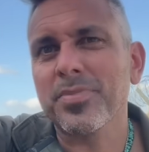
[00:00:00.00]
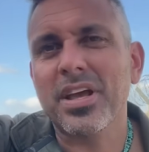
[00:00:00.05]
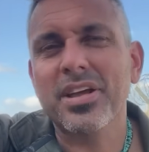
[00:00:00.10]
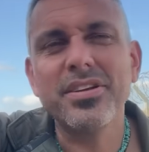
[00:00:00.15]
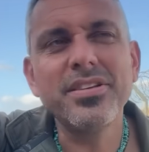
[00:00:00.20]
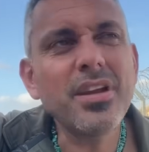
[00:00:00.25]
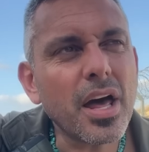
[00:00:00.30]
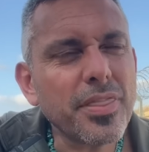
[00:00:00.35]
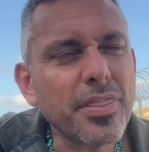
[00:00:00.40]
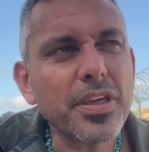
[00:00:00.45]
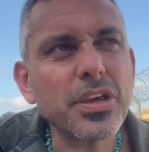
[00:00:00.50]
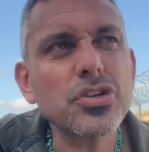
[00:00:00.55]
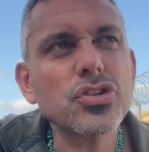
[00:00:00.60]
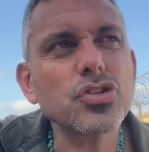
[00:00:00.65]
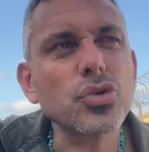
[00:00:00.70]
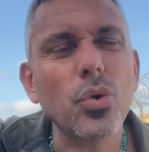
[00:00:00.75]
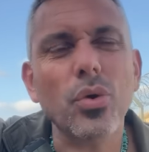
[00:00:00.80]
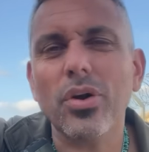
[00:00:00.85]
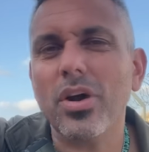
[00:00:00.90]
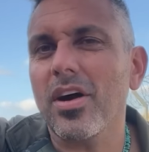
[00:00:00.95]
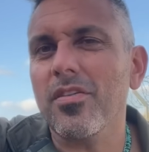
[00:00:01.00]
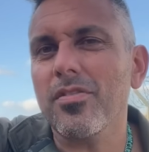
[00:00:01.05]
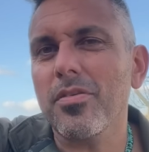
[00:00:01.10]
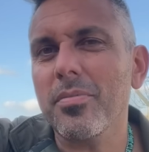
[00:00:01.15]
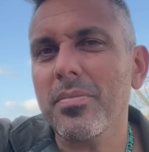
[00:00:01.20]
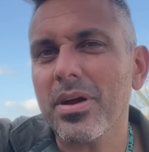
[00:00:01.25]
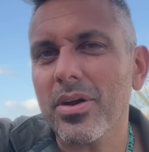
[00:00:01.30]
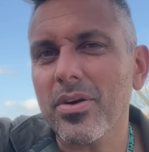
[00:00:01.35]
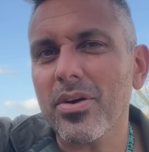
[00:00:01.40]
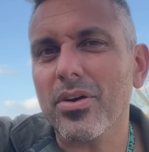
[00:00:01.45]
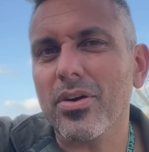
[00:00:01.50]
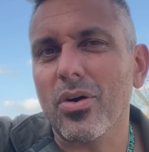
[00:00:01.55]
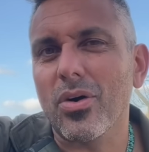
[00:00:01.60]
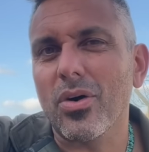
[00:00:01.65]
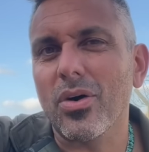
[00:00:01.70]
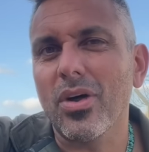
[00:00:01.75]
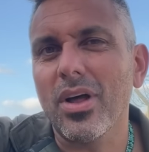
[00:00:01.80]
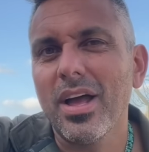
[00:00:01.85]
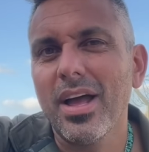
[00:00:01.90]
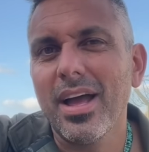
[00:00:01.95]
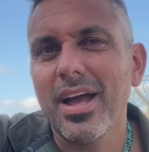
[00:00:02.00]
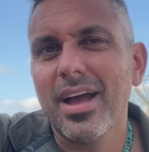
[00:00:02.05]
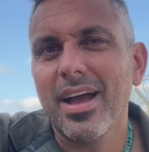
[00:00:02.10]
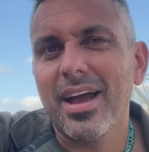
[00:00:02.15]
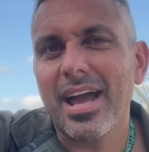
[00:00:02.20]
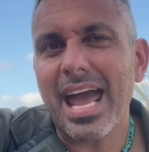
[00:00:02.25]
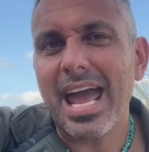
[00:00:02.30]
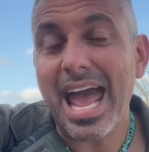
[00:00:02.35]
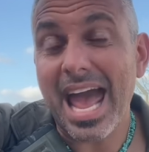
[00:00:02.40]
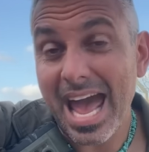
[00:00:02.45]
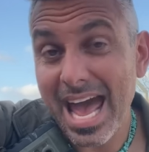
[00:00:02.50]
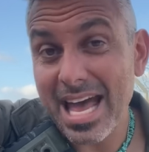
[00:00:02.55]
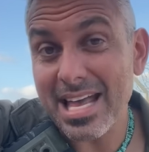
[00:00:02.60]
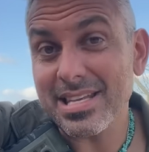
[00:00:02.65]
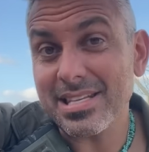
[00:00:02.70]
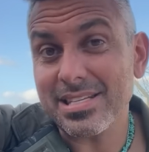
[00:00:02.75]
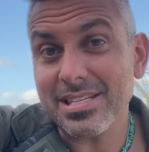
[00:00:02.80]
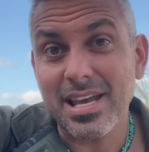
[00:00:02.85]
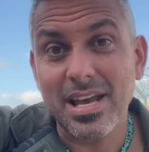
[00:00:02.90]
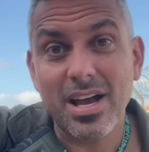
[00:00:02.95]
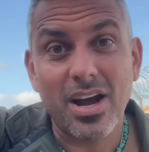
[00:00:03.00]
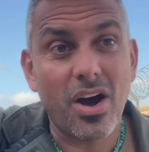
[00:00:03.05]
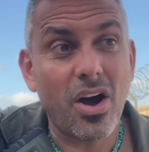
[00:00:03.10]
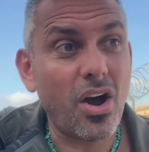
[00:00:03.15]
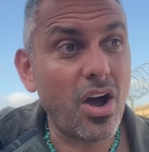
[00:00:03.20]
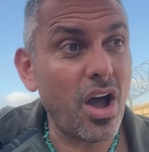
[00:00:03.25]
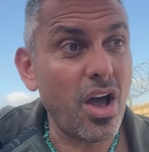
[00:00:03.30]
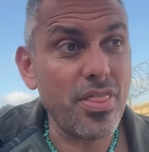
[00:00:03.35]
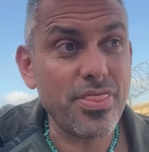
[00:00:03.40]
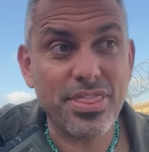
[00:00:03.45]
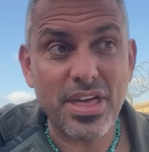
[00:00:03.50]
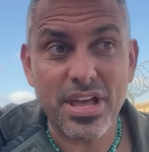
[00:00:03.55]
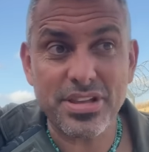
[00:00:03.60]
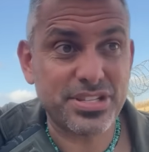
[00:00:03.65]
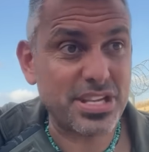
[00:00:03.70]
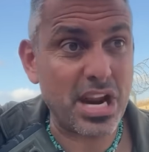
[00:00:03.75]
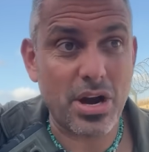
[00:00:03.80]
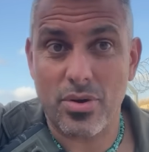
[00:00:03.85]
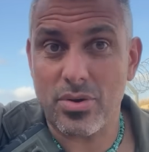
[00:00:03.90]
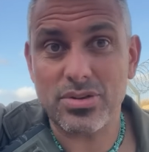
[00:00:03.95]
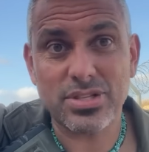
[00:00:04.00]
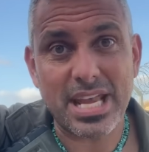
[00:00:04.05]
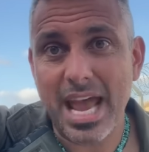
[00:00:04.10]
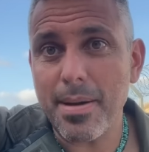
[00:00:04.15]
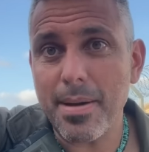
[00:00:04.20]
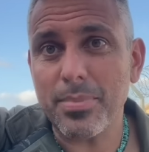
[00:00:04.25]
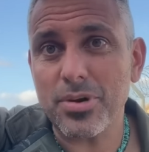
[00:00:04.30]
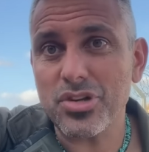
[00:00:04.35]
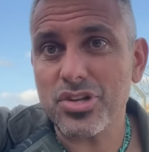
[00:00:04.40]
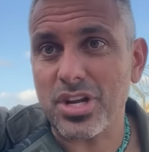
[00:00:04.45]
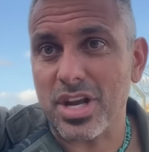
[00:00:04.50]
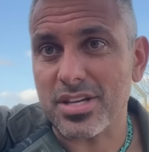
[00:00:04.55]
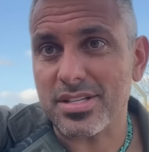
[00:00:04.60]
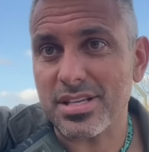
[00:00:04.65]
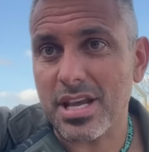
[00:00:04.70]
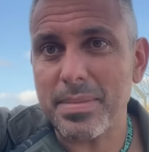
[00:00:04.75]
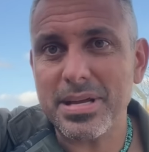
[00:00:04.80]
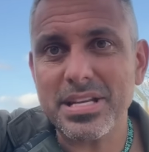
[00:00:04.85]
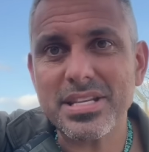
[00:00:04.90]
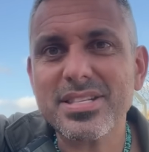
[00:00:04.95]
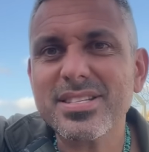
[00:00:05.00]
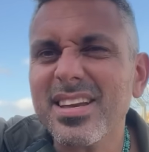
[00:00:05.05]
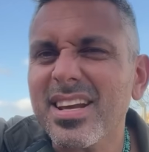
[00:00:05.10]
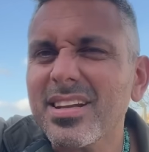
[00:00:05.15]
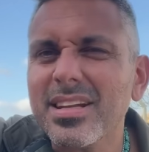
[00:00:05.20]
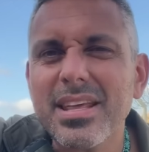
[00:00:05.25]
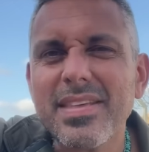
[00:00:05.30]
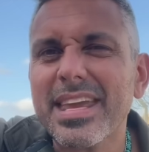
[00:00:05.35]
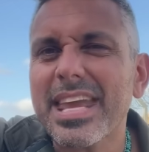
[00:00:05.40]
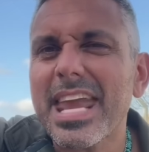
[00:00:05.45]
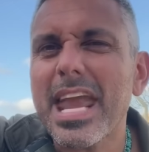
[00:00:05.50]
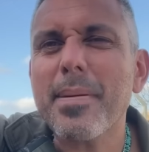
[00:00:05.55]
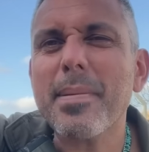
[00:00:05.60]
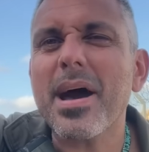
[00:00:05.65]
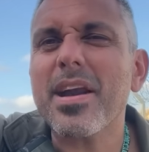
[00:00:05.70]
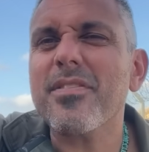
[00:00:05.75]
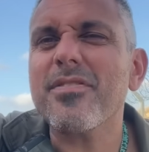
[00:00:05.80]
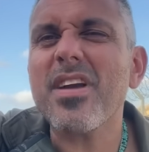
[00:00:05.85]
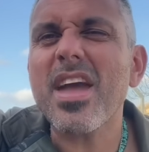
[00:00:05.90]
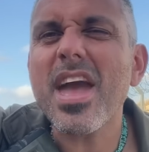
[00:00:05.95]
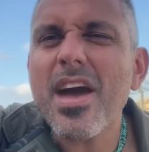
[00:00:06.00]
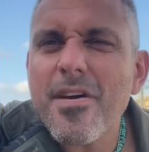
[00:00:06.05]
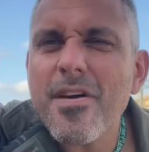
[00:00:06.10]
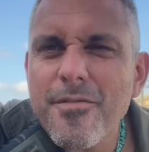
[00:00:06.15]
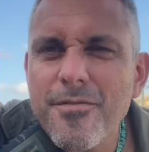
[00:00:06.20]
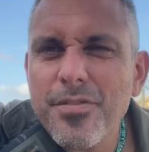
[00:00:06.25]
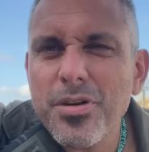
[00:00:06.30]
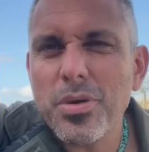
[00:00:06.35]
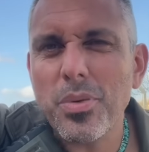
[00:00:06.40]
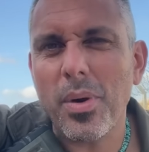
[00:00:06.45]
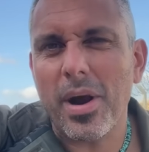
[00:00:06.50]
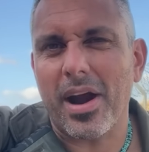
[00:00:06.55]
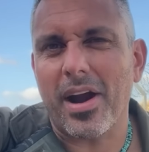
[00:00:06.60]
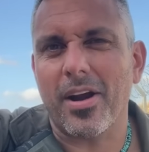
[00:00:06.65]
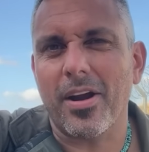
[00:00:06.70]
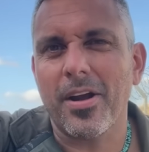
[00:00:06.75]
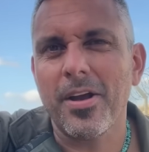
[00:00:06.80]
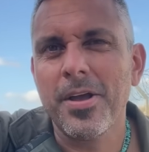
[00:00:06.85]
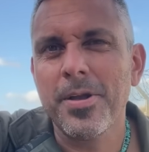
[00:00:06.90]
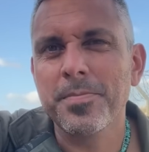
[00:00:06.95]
Nothing short of a miracle as the terrorists ambushed us. I mean, suddenly they came out of everywhere.